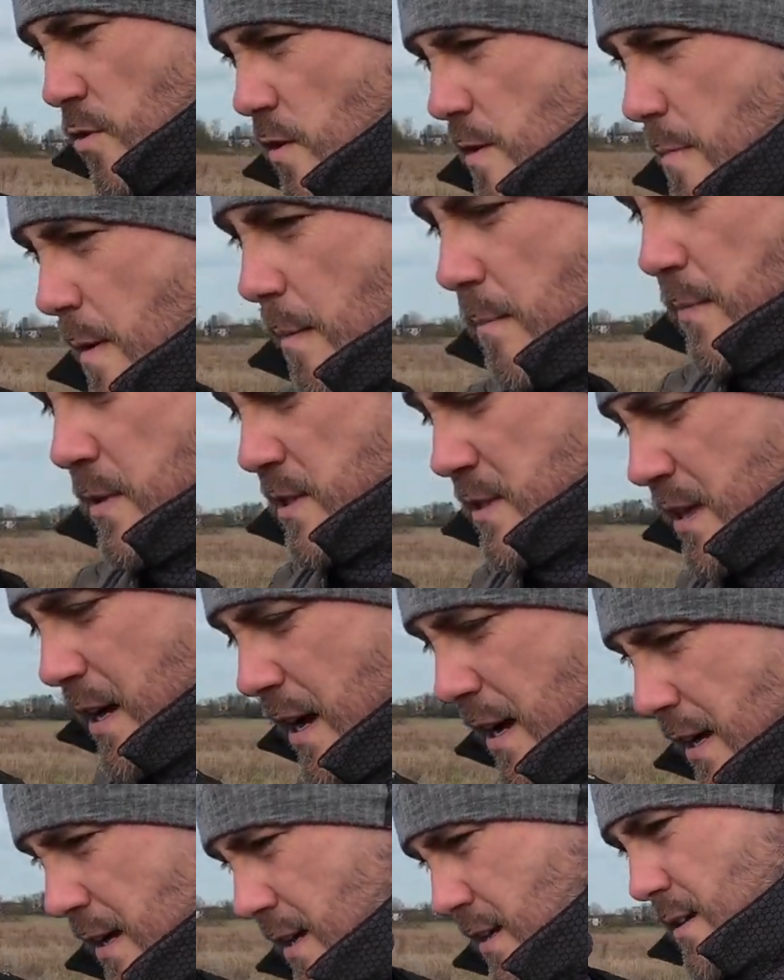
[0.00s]
Who remembers
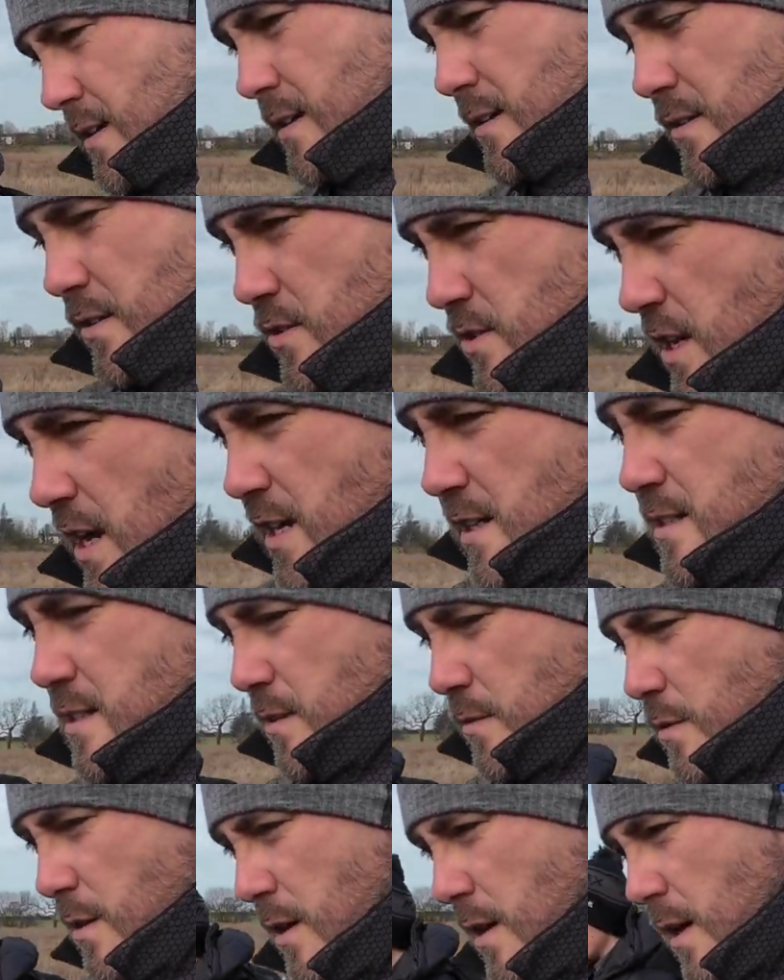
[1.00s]
that? Because I
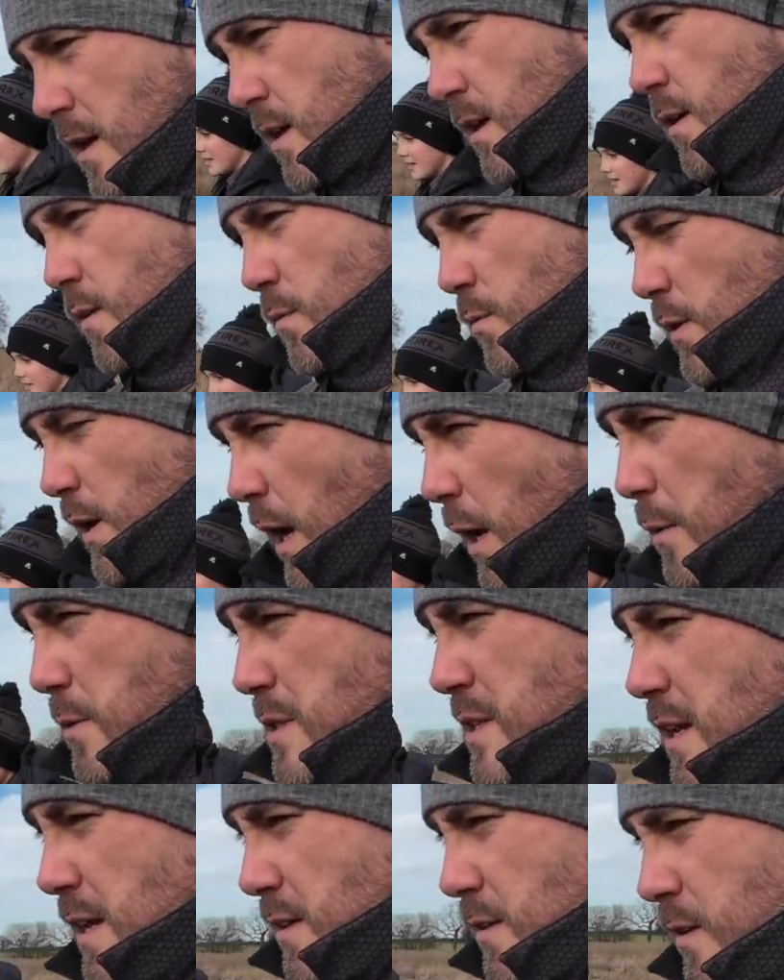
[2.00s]
do. When I
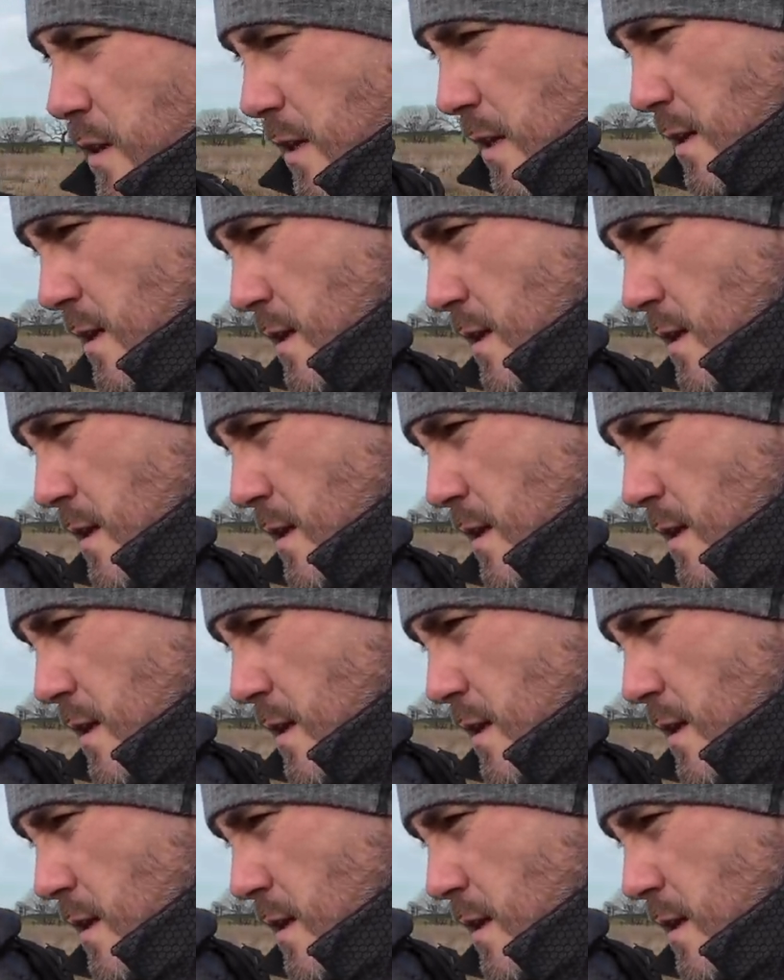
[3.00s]
was little,